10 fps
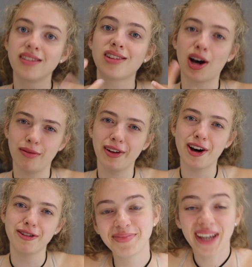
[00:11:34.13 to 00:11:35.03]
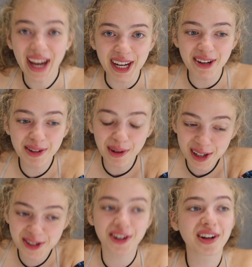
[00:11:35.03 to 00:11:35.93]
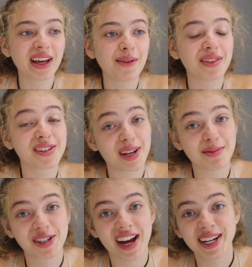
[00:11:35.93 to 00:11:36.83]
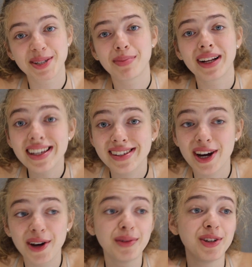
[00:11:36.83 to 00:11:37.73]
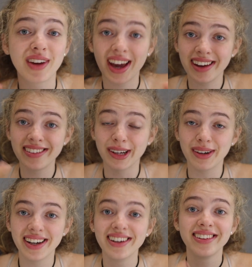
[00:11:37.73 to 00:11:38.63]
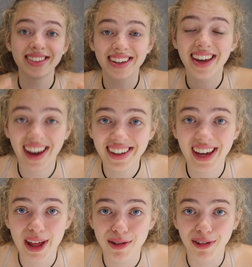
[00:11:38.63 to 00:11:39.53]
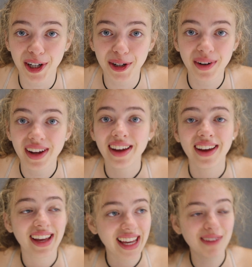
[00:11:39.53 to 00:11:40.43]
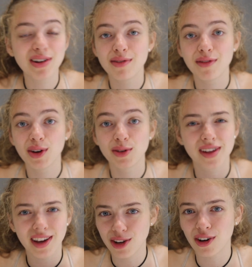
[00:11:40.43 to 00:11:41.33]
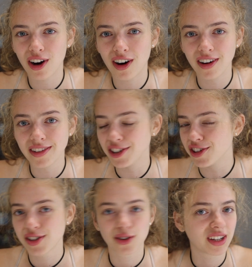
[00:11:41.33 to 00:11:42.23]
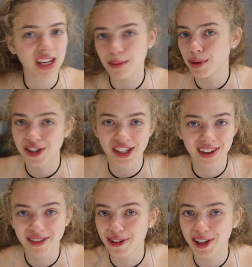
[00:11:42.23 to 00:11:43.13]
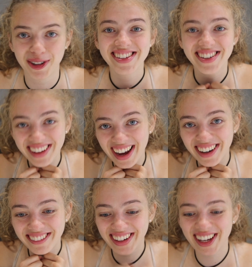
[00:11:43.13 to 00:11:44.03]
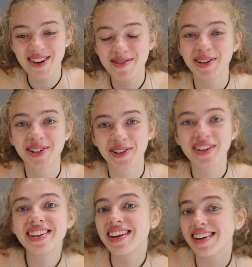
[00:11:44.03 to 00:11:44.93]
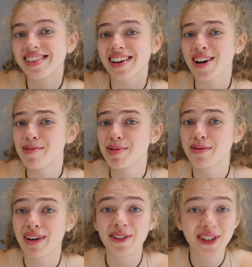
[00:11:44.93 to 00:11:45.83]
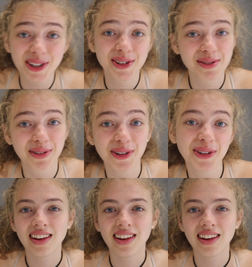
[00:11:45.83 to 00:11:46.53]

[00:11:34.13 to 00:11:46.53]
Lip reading: tough love. But yeah, if you are struggling with the subject, please know you can do it, you can get through. Even if it feels like you can't, you just gotta keep pushing through. So yeah, I really hope you enjoyed this. I hope you found it useful.